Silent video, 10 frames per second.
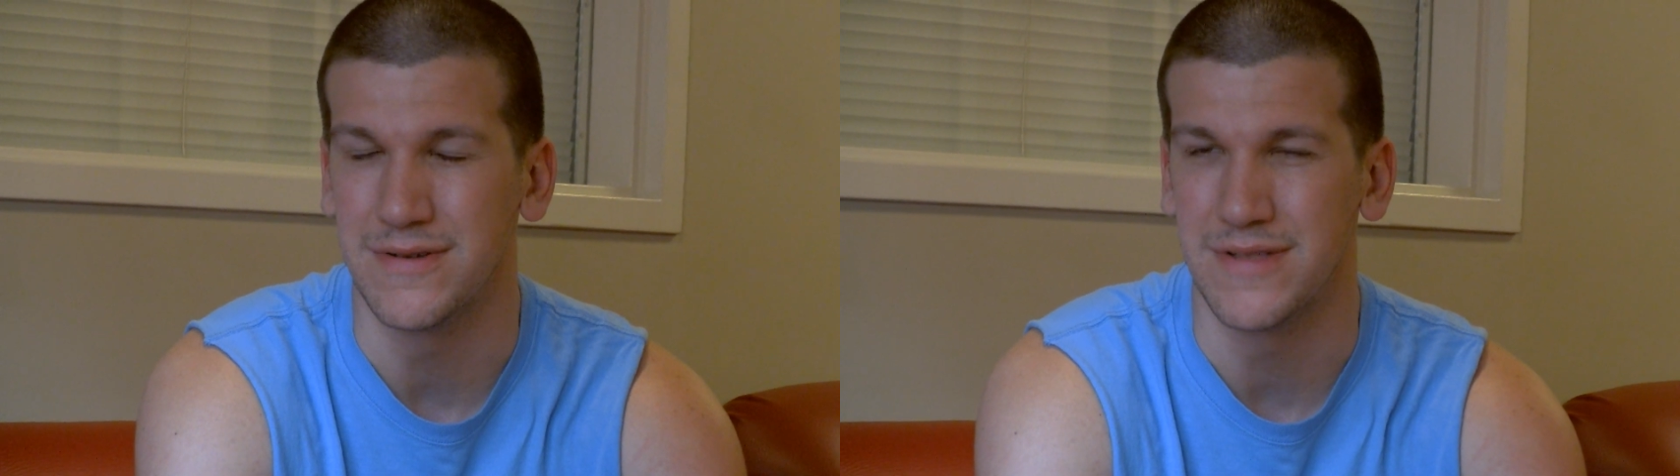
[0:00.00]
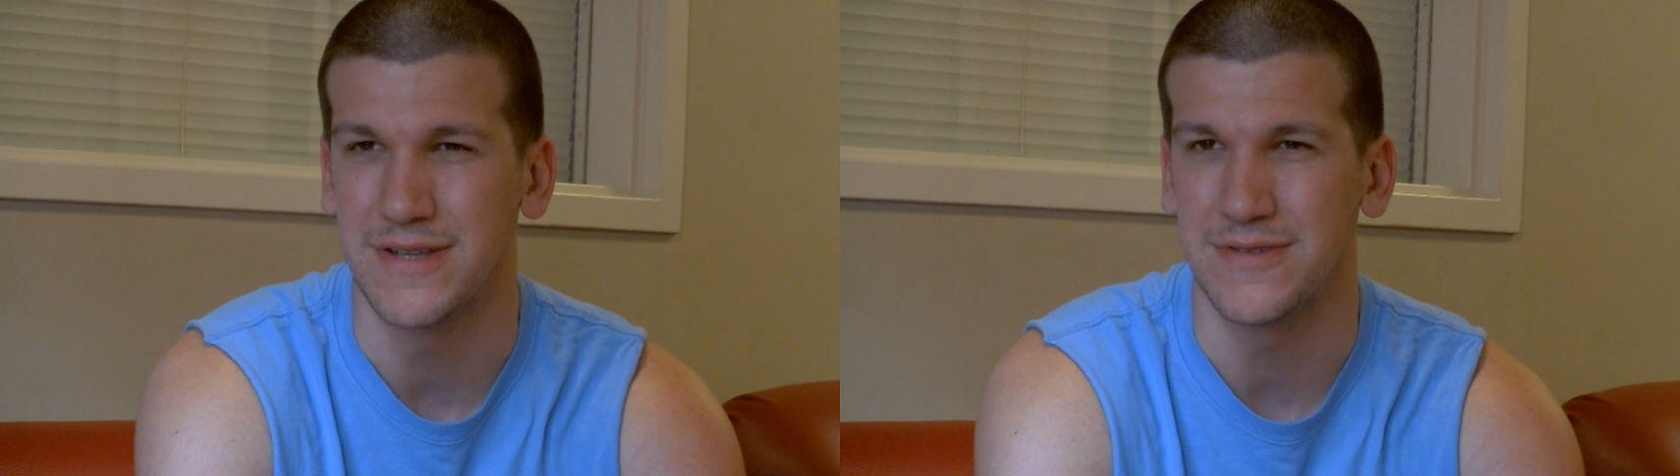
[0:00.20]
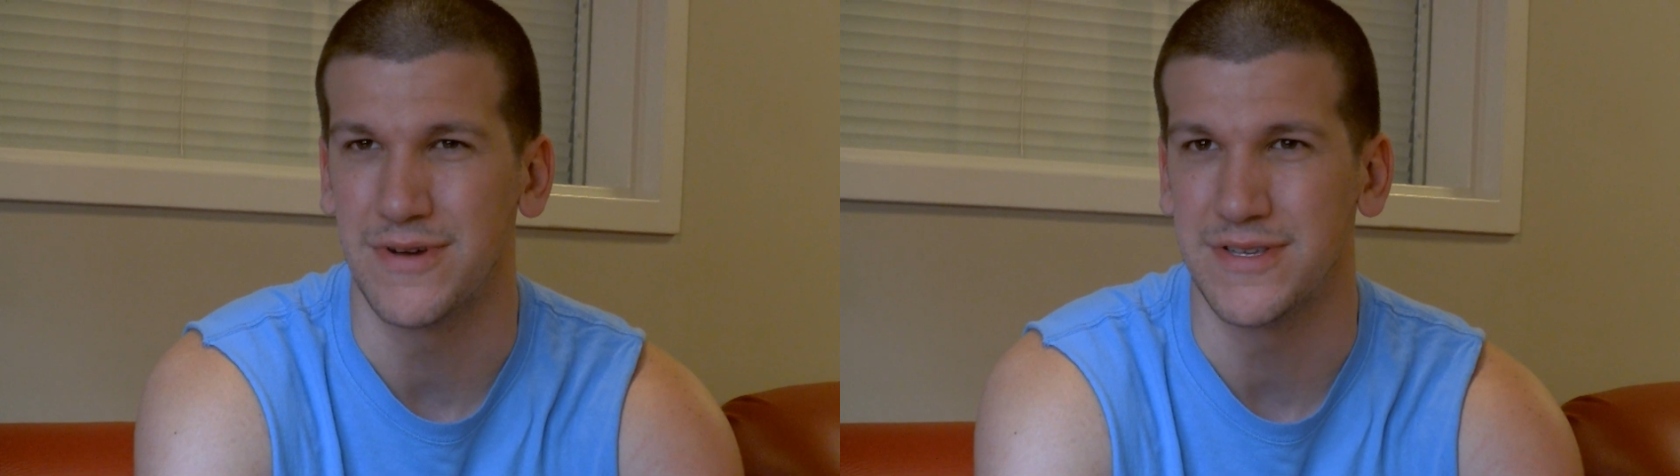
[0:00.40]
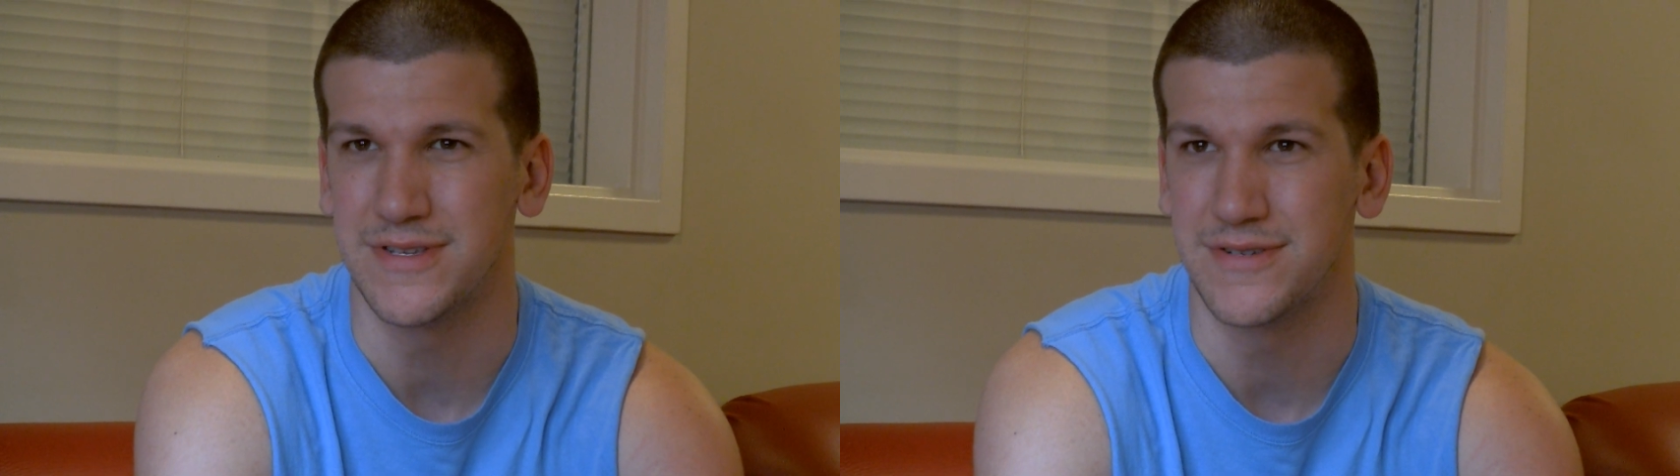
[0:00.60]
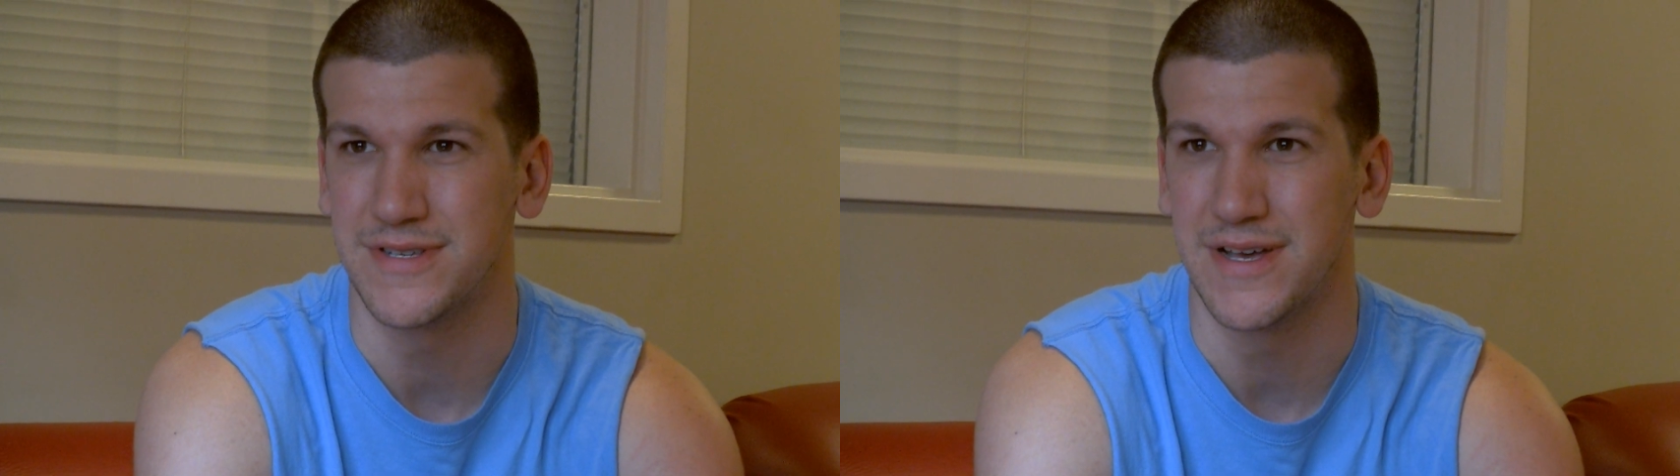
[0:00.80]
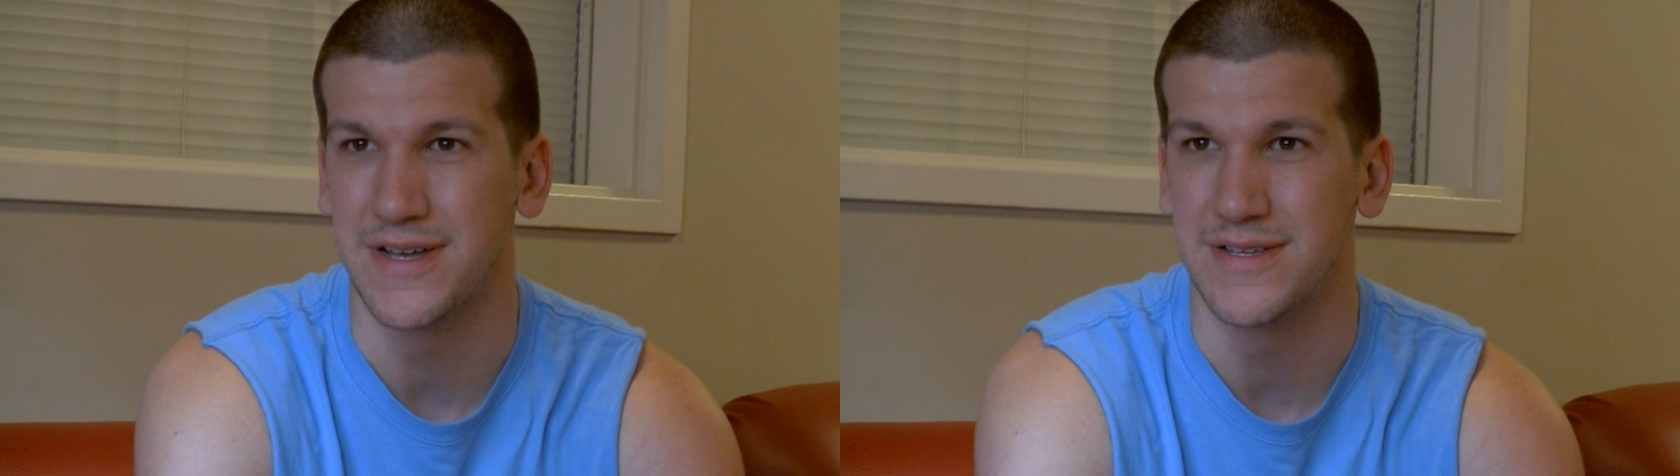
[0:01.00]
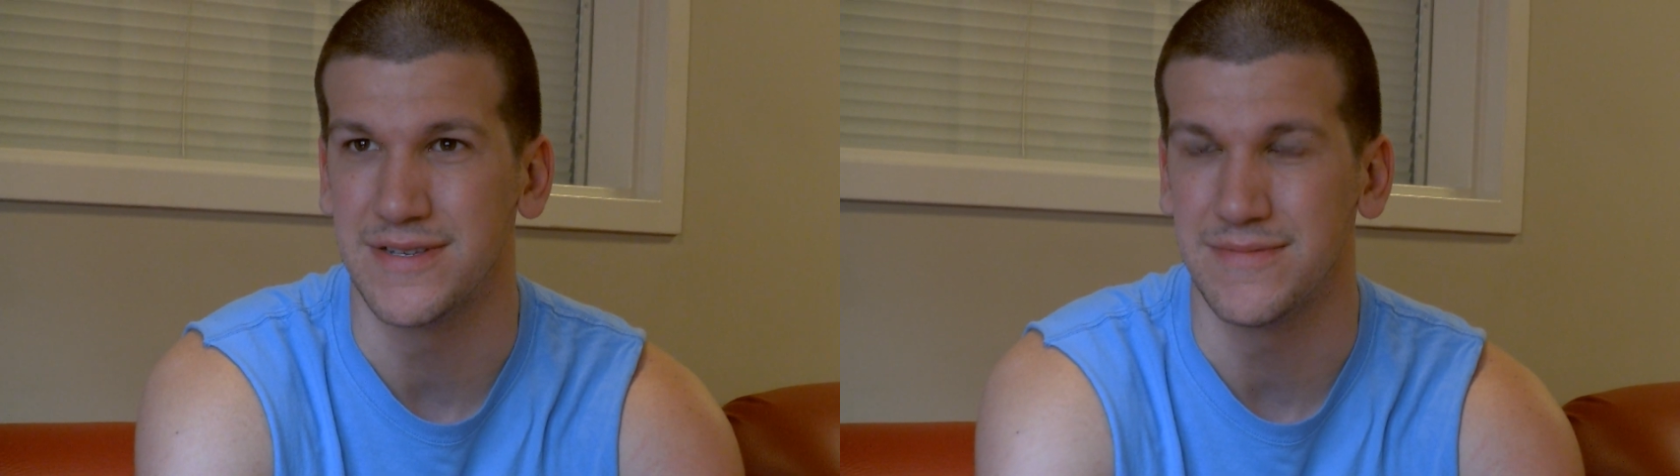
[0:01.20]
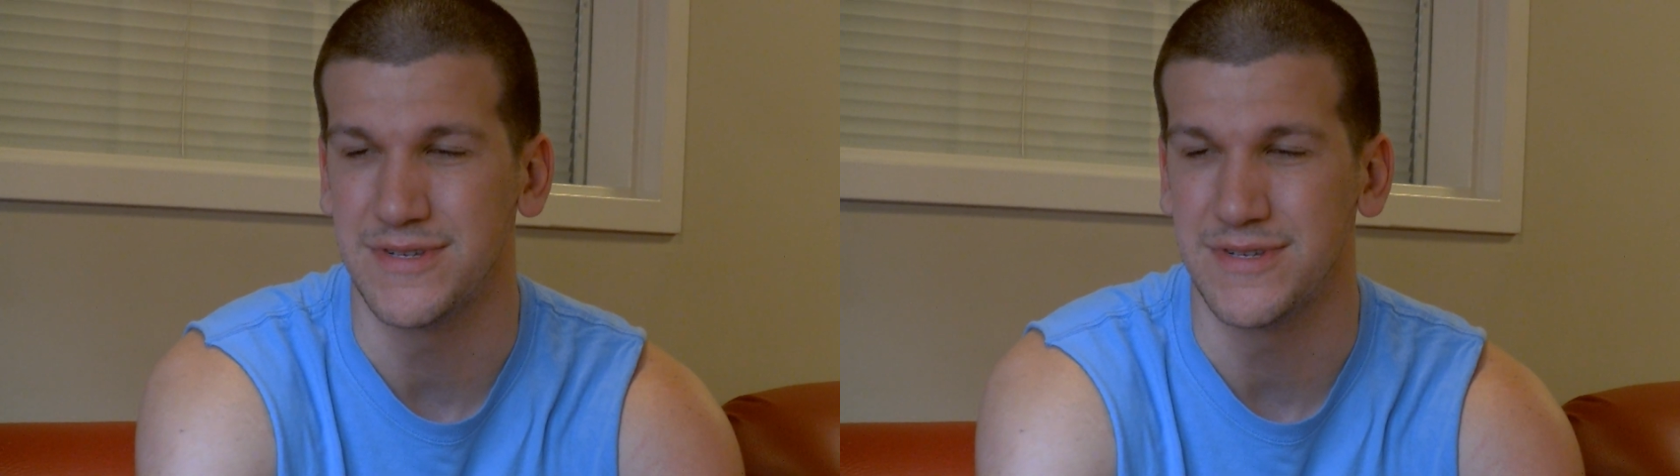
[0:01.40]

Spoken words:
you're like twice their size.